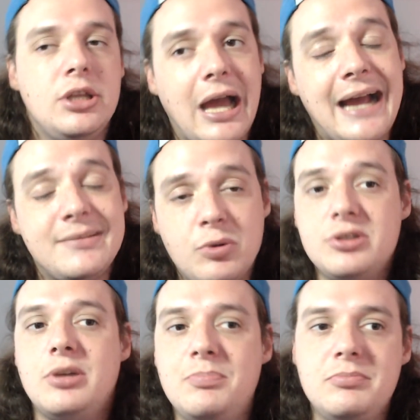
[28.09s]
I
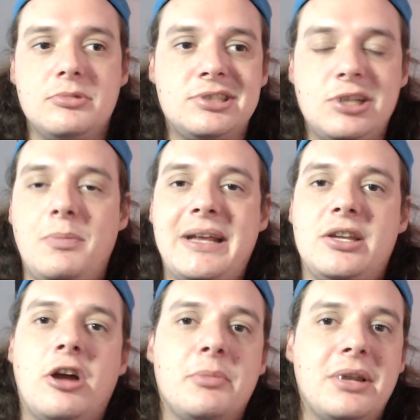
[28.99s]
would still make
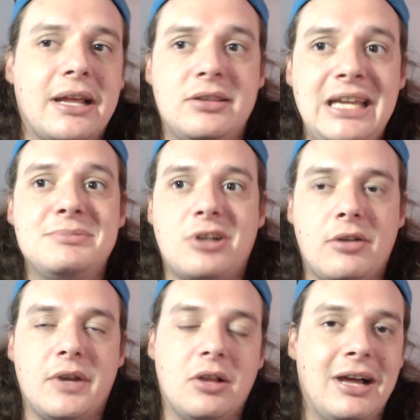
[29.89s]
the argument like teams are
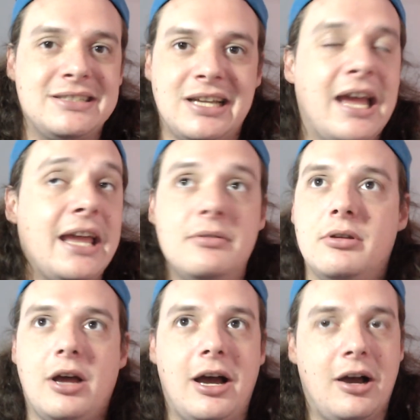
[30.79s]
realizing, hey,
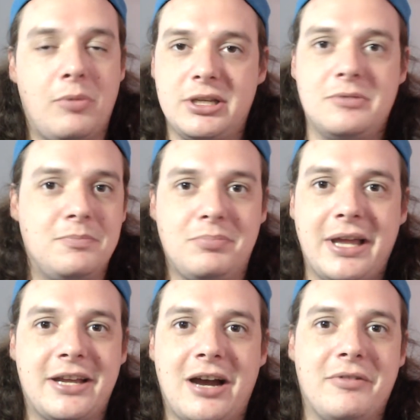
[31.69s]
uh, when you
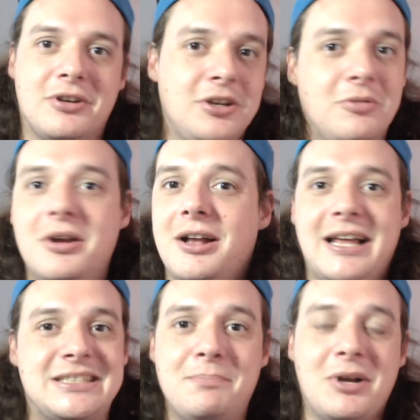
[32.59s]
play cover two,
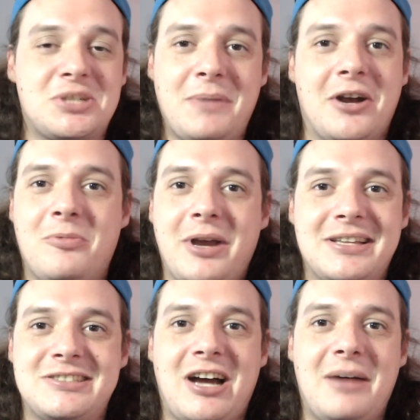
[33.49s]
that's a much better way
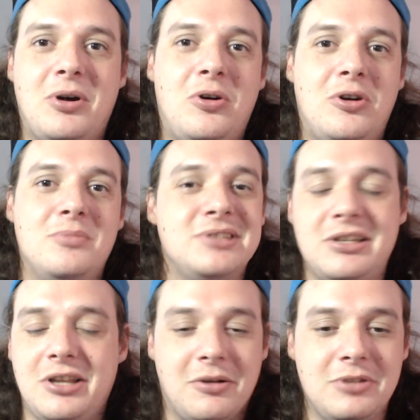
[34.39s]
to stop Mahomes
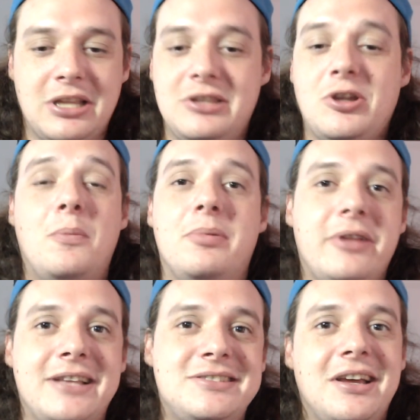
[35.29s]
and you know and don't
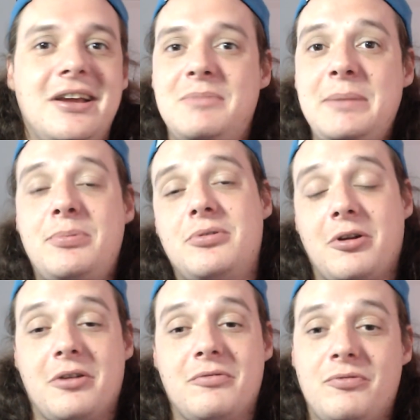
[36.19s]
blitz. People
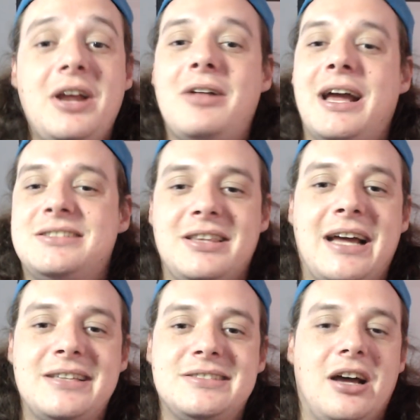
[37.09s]
are realizing
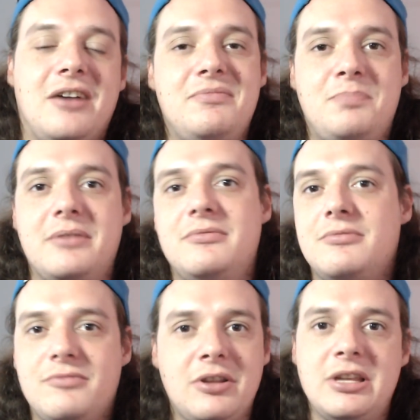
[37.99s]
that stuff, but
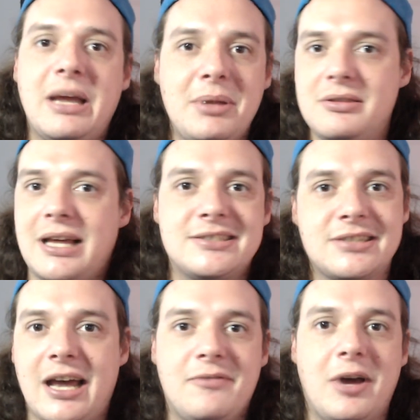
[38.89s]
really, I mean, that's
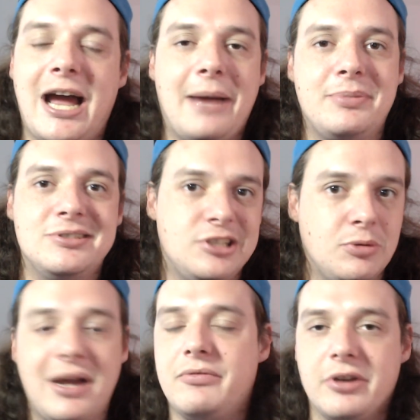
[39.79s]
kind of what happens
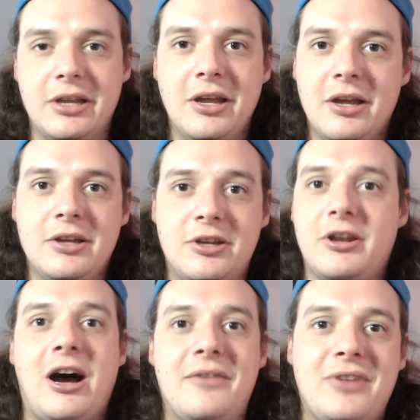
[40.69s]
to every
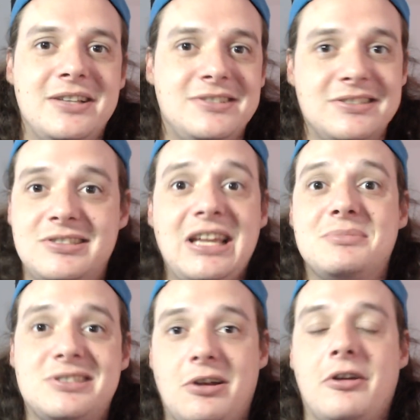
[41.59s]
good offense is
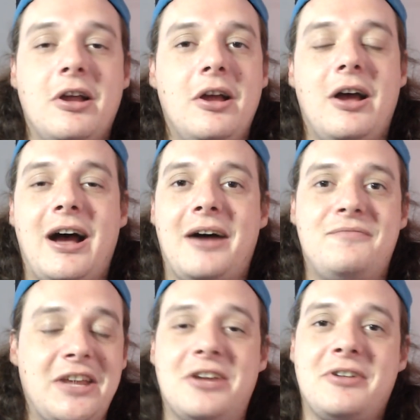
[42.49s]
teams start uh,
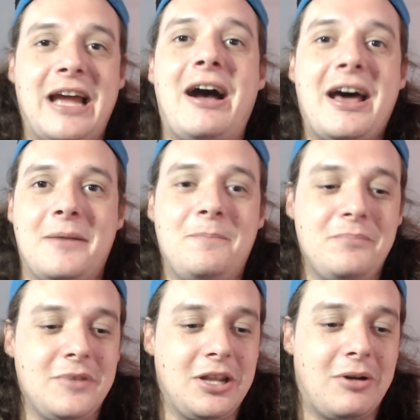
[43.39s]
figuring out how to
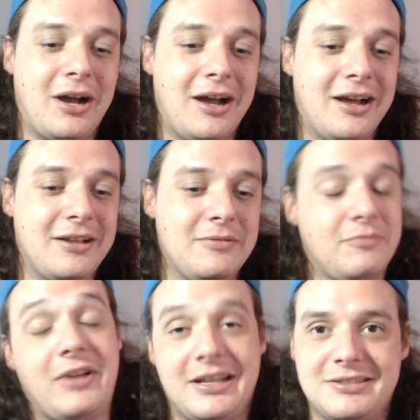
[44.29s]
you know uh,
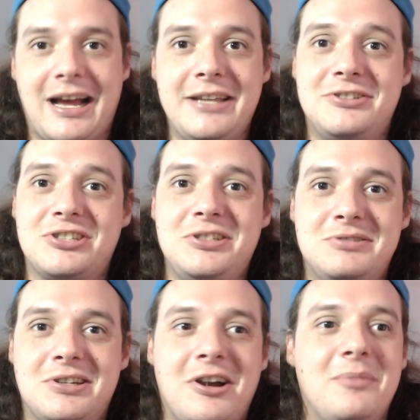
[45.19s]
I guess I just
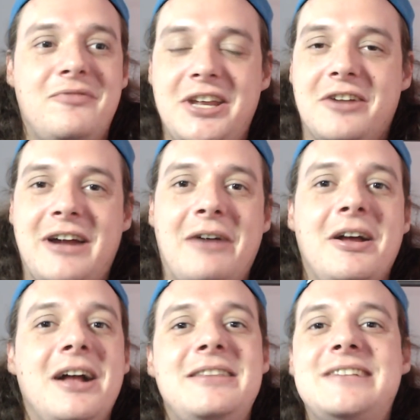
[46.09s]
use the term figure out.
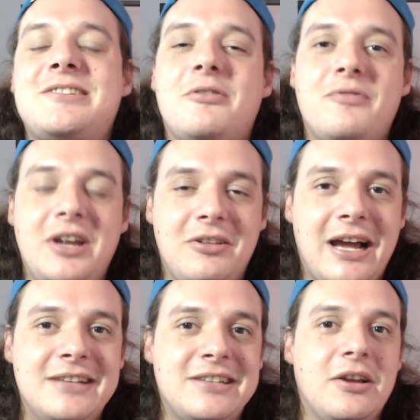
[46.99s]
They start
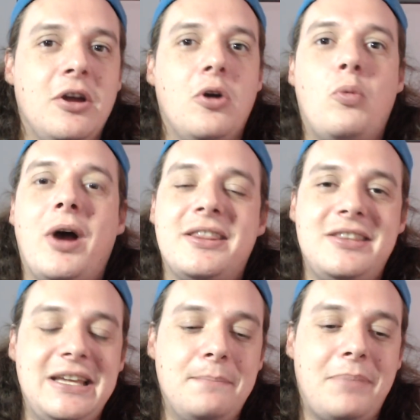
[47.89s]
realizing what
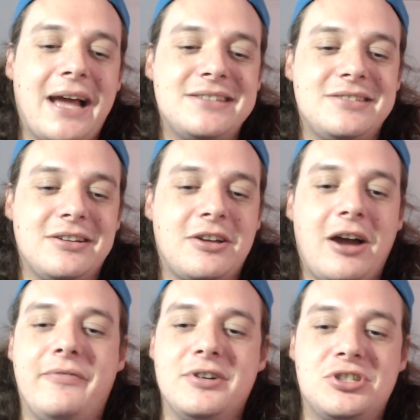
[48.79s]
the best
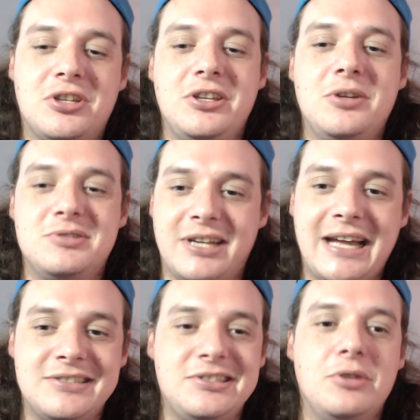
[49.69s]
coverage to use
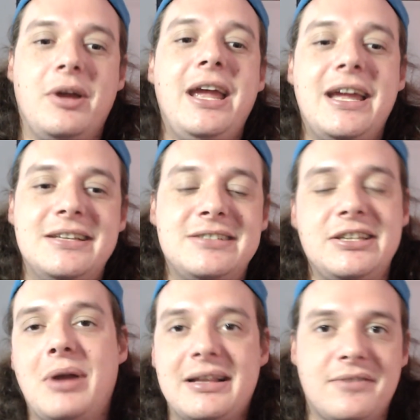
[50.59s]
against you is, and
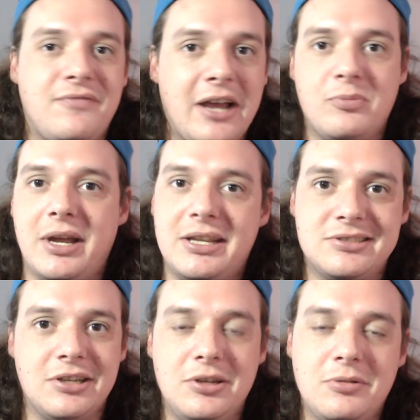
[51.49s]
you have to find ways
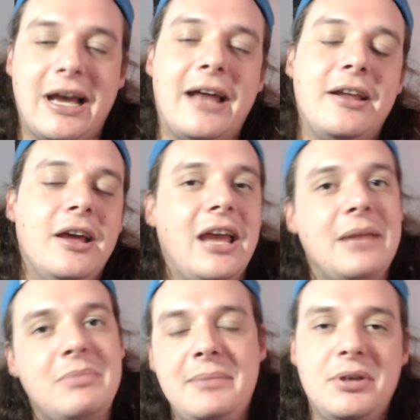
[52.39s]
to do that.
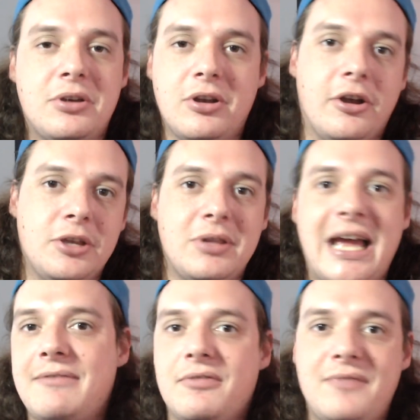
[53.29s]
And maybe you could argue they
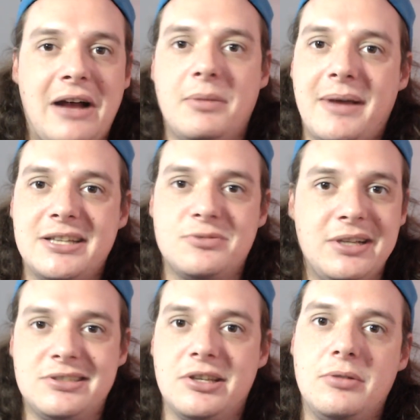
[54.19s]
haven't found the best
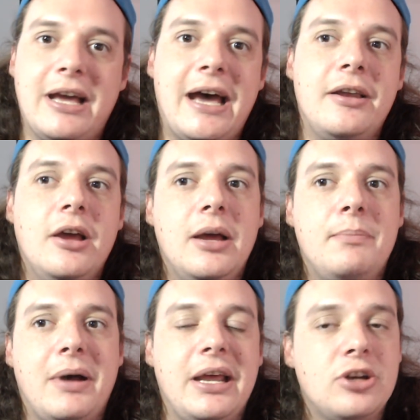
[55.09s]
ways to do that.
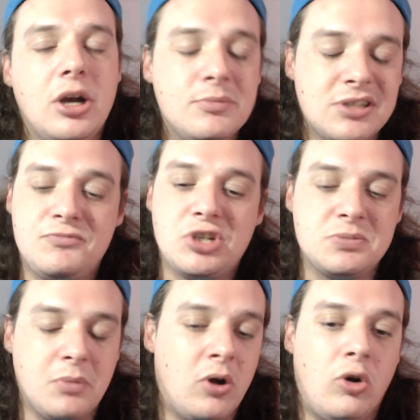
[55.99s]
But in terms of
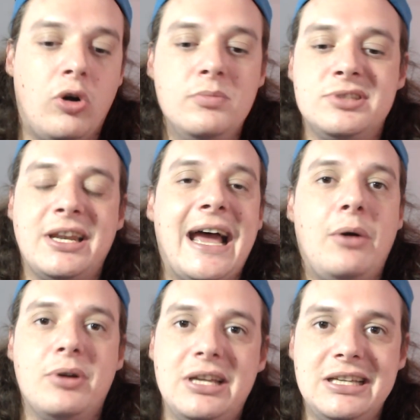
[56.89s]
just Mahomes and
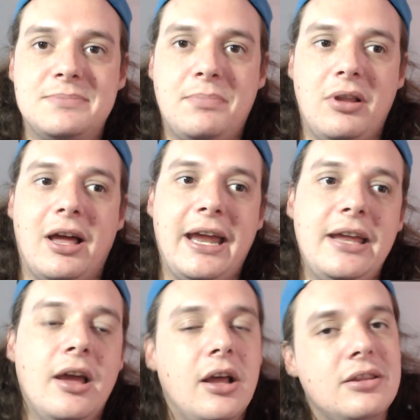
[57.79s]
how he's
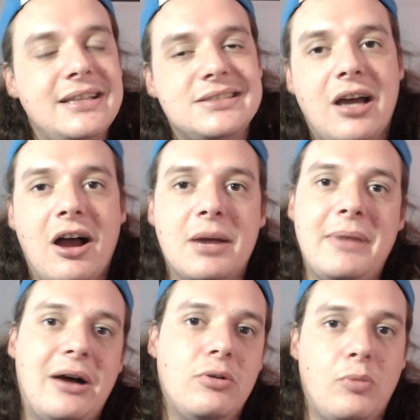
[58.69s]
playing, let's talk
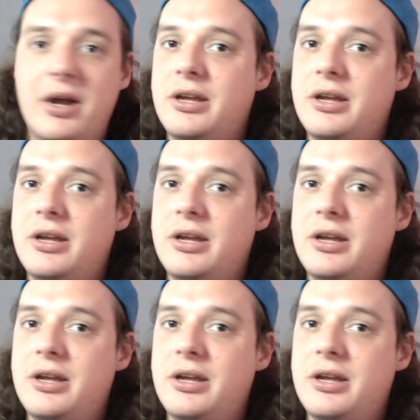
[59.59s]
about what